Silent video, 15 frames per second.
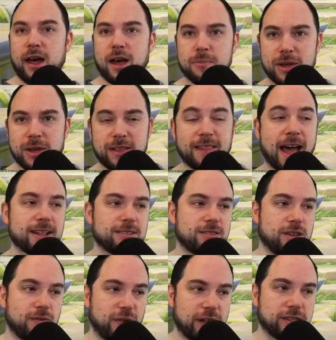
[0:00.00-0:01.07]
I mean, that's
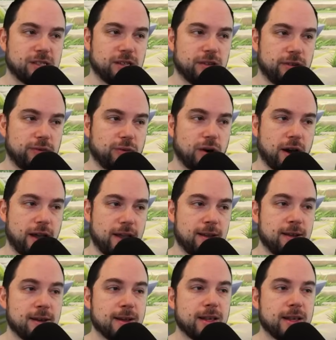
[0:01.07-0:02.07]
defensive, right?